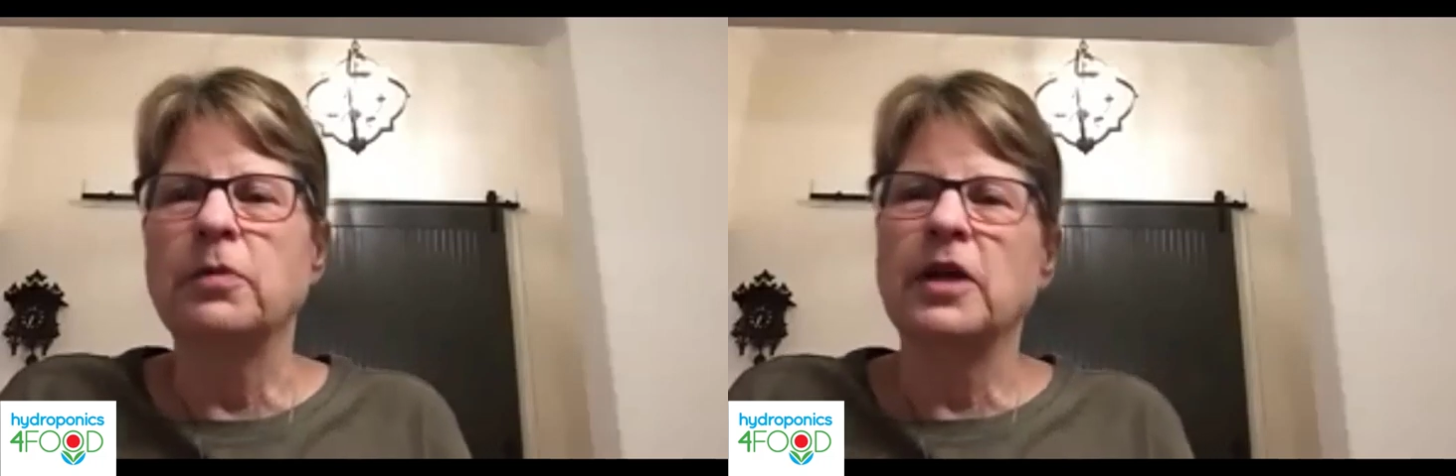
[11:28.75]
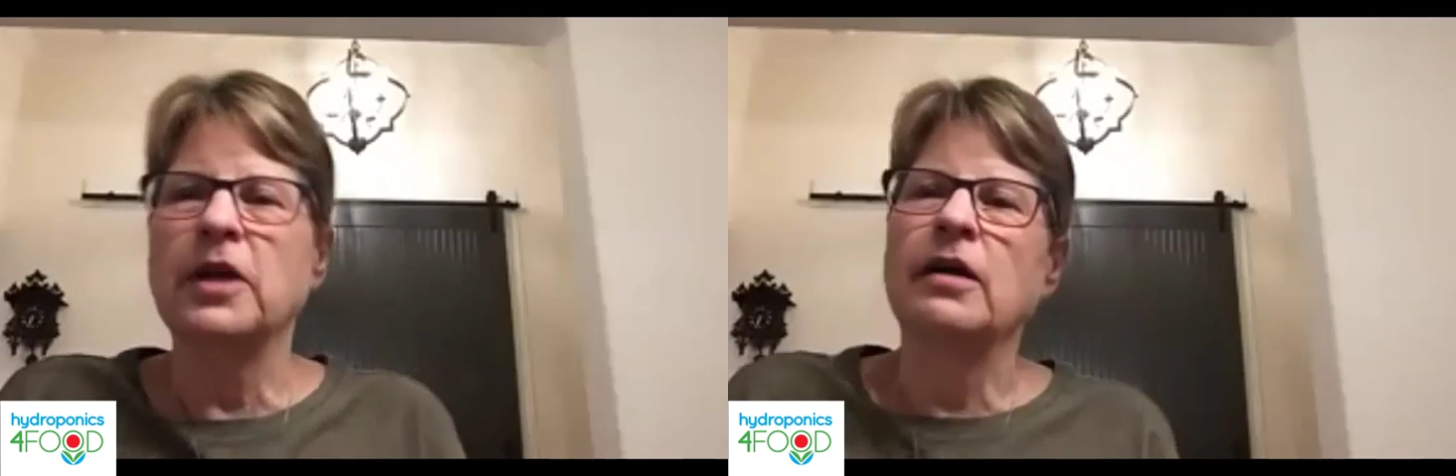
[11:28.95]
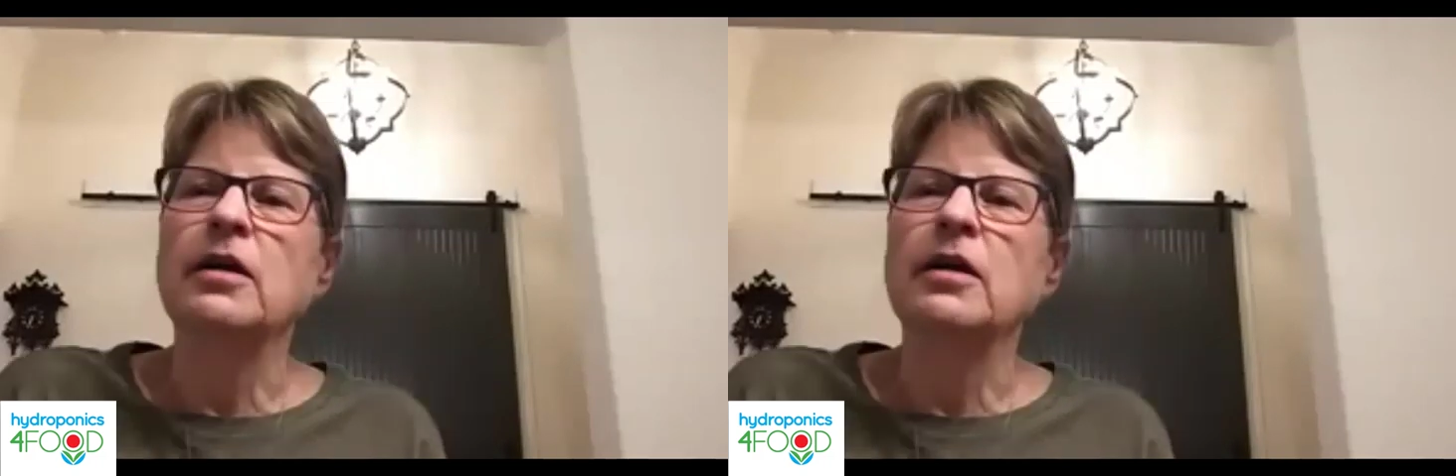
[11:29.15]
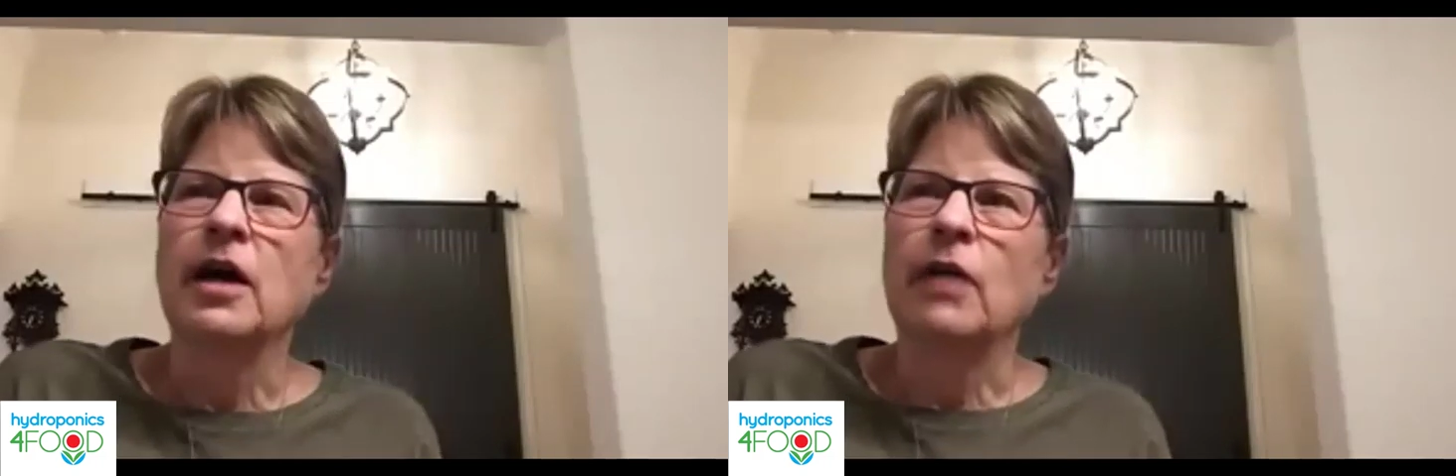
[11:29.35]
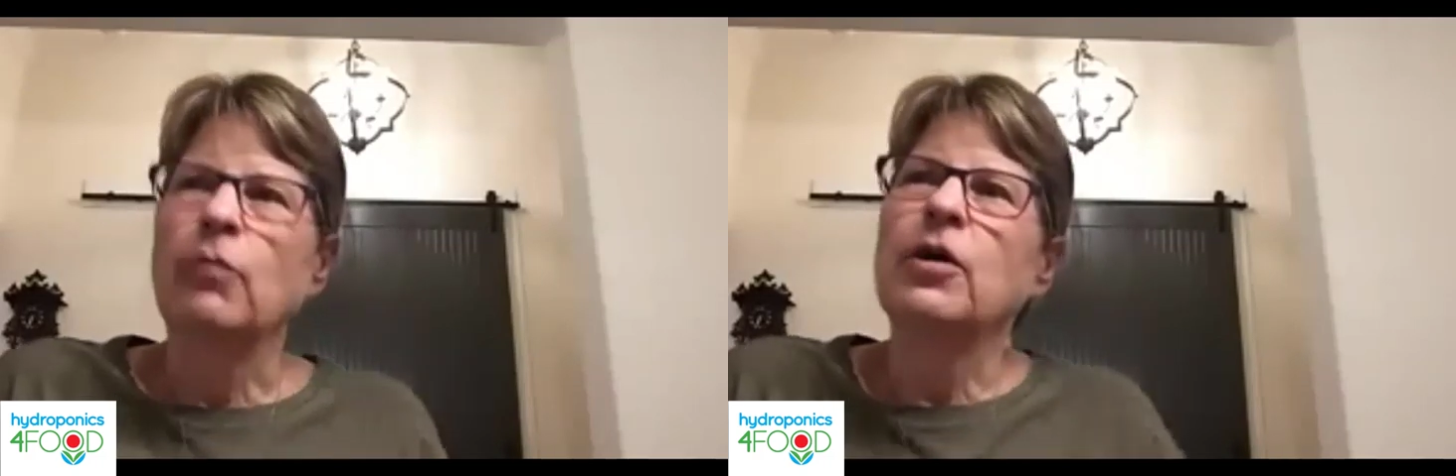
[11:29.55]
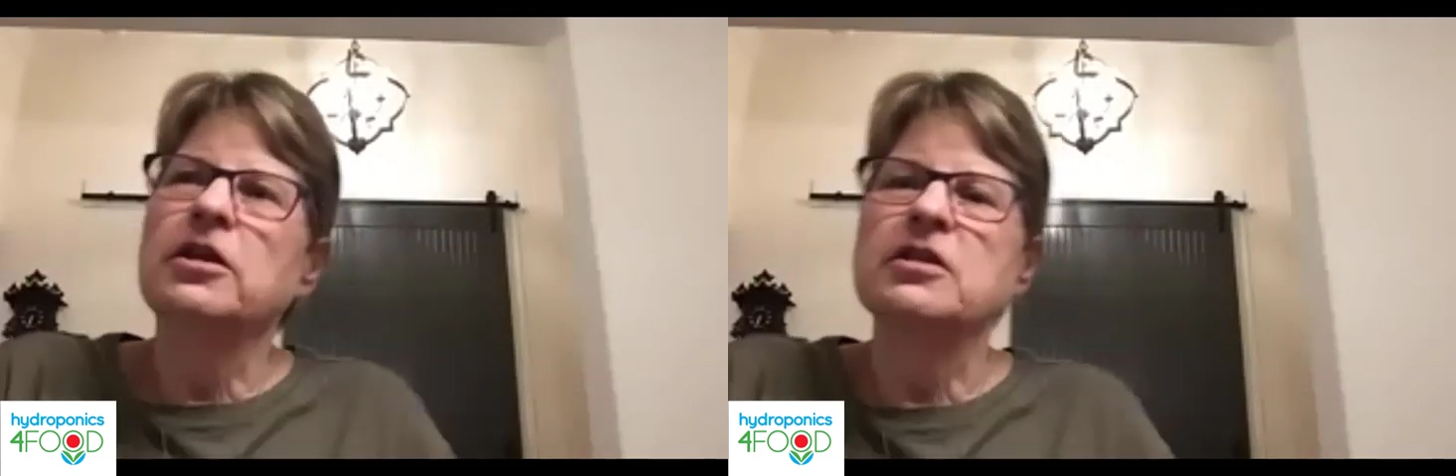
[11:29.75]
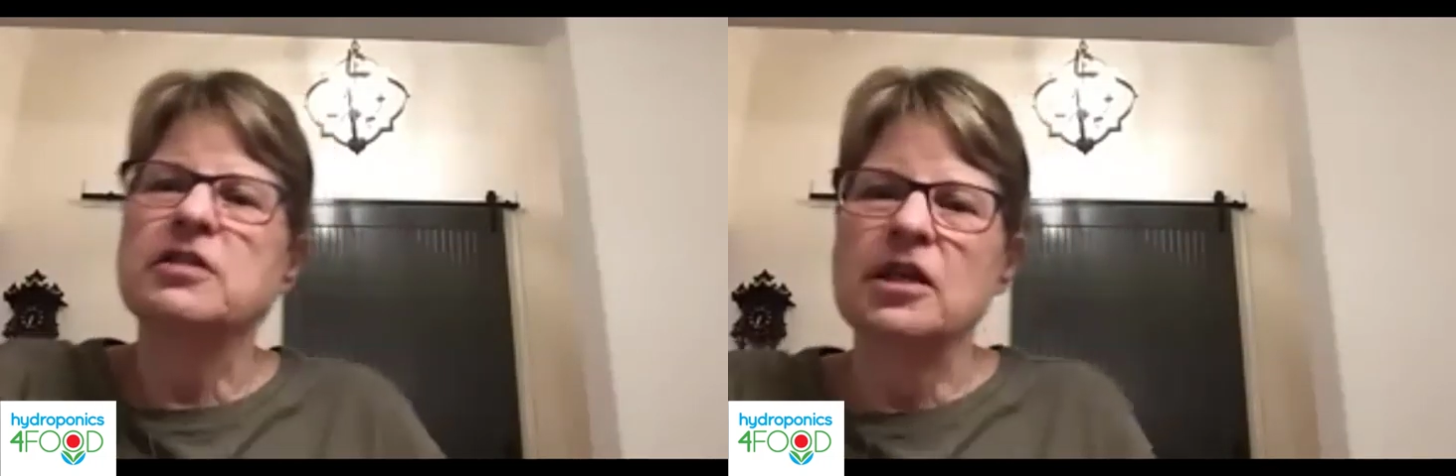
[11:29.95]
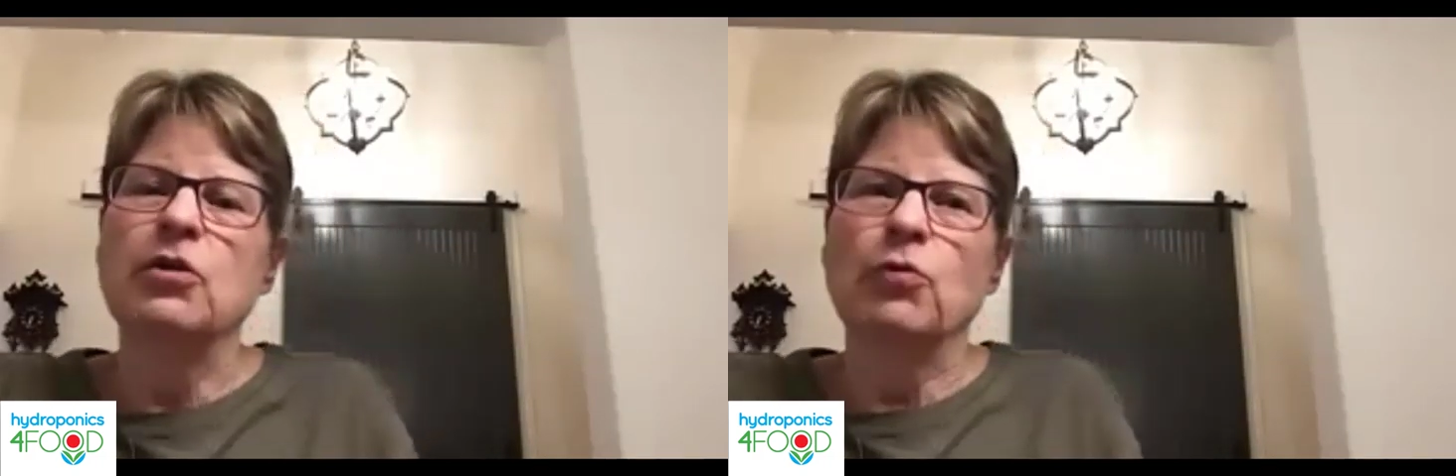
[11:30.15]
but I I wanted to
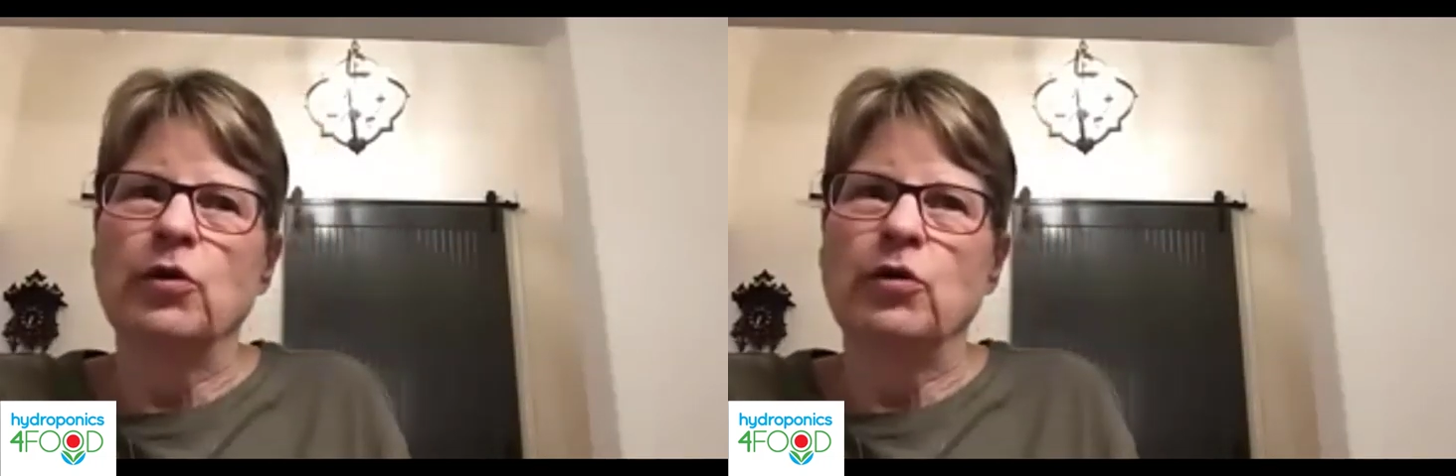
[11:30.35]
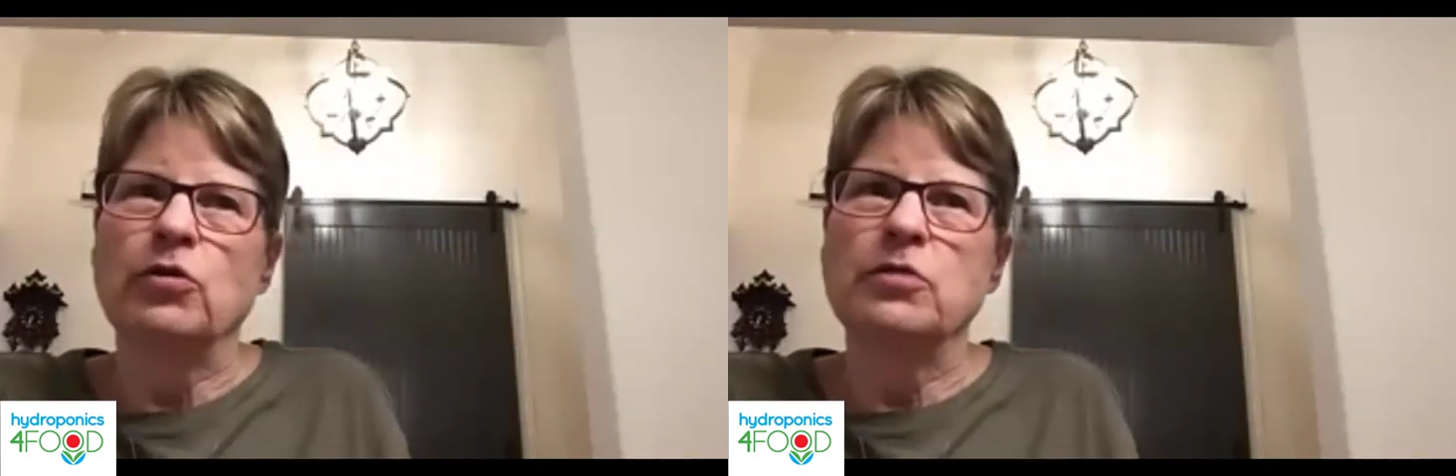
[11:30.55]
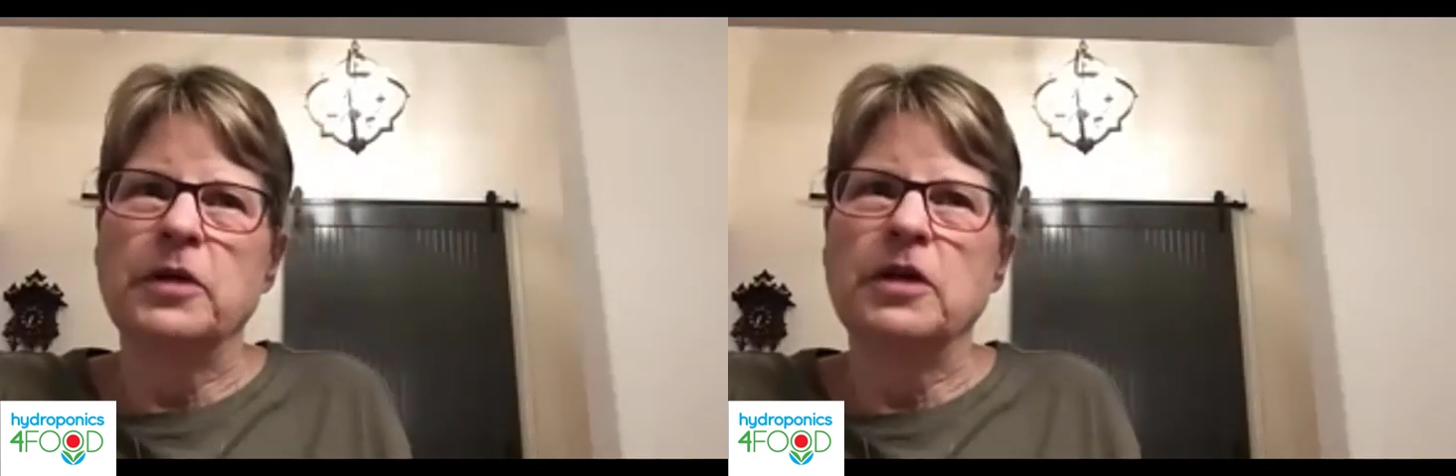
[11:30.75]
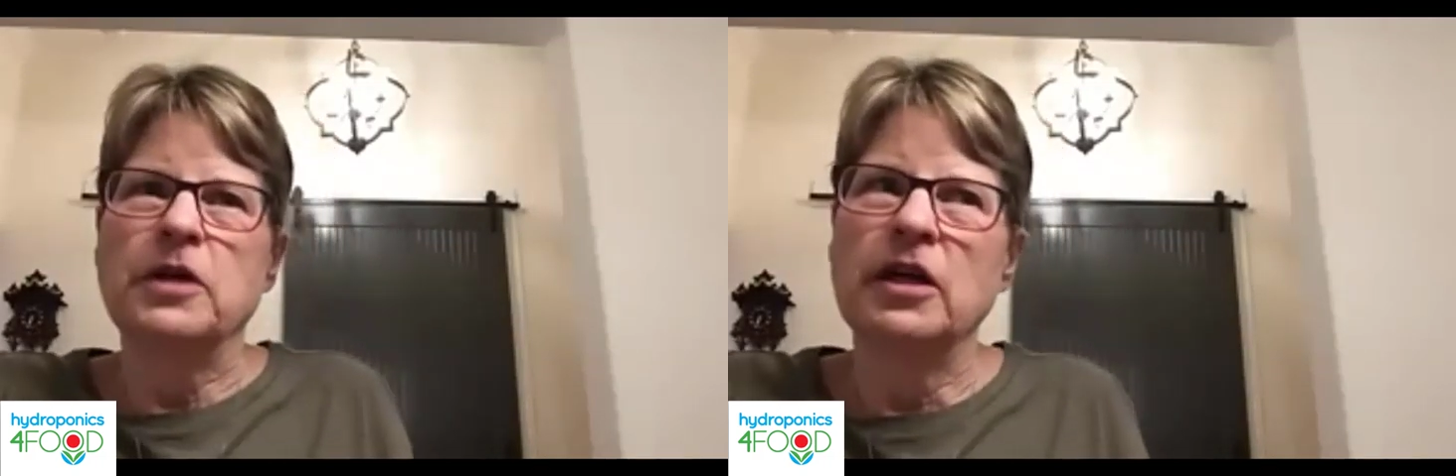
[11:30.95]
see the roots because